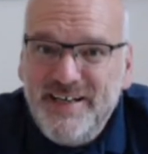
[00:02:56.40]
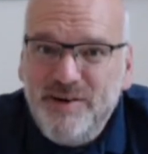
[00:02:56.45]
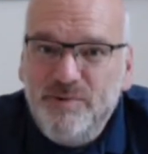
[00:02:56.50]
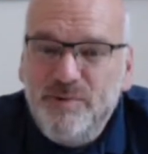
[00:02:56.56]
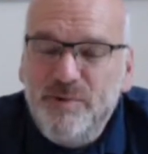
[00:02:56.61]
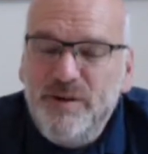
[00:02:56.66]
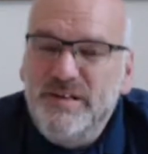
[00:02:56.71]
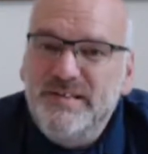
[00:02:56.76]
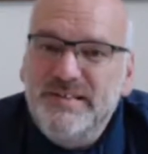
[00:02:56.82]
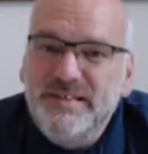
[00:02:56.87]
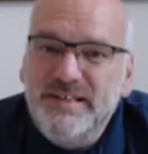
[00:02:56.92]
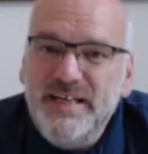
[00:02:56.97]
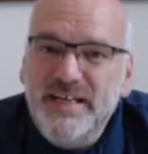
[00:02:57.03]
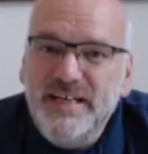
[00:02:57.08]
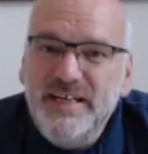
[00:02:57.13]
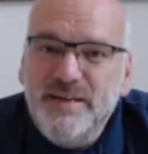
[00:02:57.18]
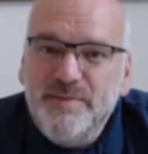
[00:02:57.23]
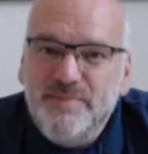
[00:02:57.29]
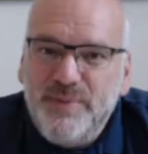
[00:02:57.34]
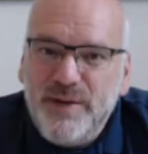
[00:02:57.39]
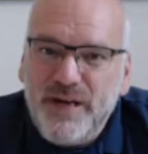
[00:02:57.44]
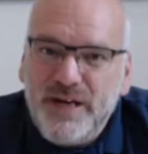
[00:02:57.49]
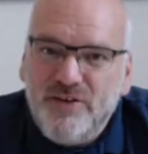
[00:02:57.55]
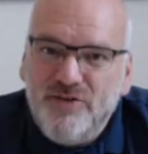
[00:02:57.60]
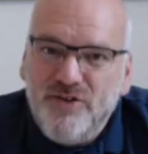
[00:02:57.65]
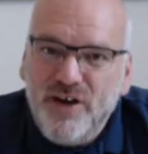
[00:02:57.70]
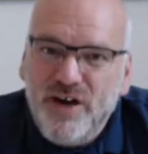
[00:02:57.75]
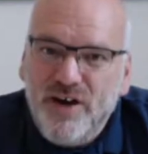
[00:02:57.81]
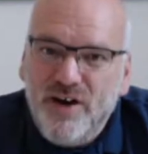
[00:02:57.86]
We see the
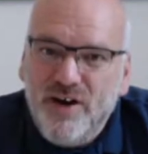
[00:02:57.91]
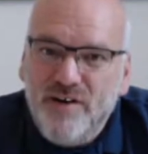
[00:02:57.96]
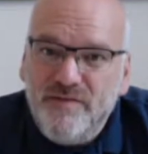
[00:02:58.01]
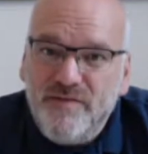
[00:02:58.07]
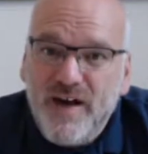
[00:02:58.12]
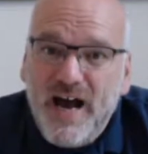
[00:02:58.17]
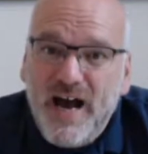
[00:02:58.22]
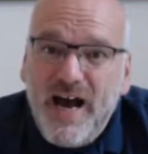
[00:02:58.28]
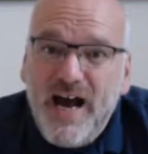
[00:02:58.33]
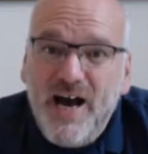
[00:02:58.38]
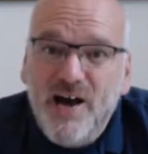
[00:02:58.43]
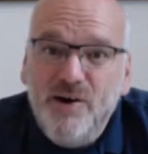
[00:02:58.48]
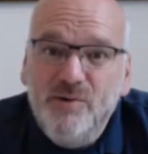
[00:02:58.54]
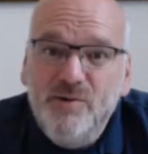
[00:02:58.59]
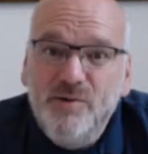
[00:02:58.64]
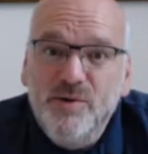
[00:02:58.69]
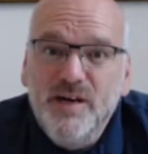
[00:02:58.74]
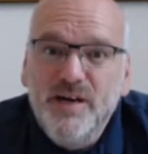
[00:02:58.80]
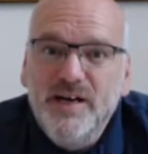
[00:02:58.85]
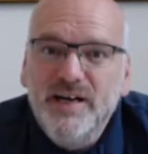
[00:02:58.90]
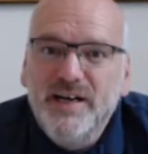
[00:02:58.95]
picture of how